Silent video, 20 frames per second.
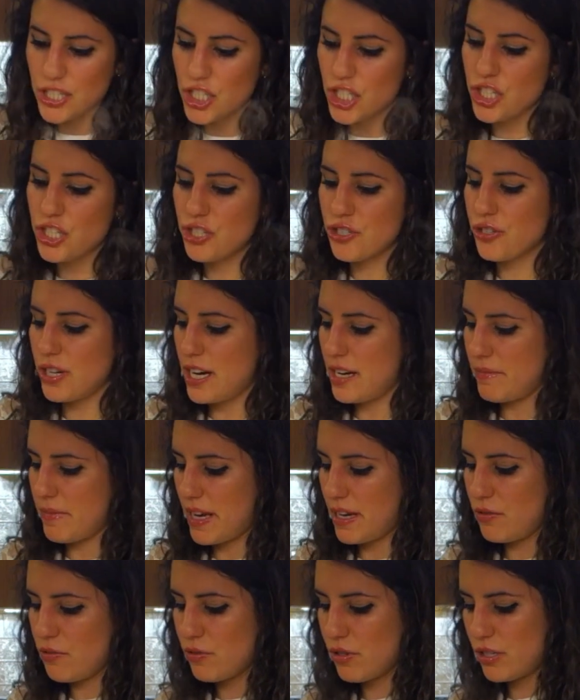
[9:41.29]
to strain
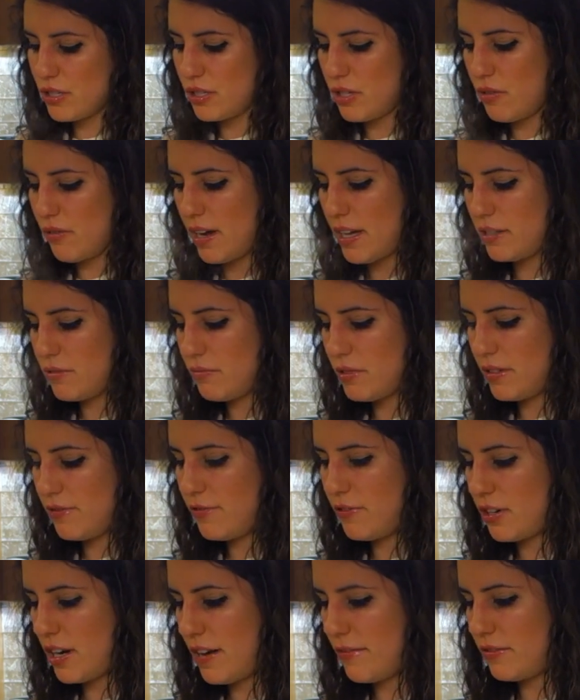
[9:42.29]
my orzo. I use it
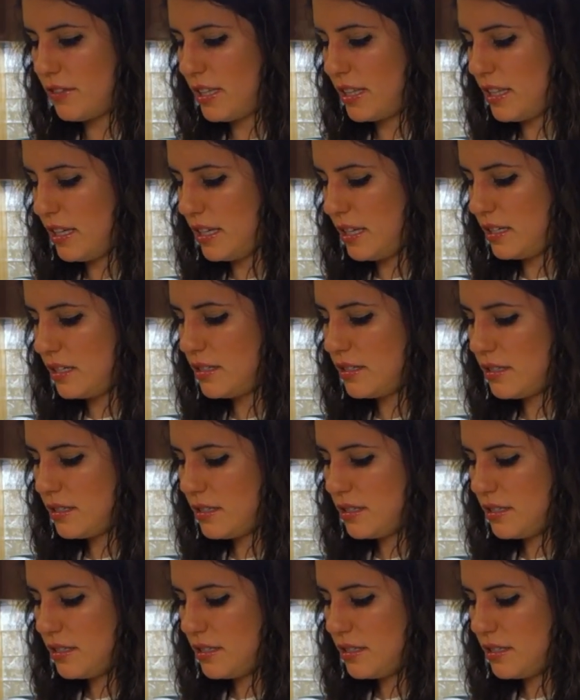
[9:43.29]
for everything.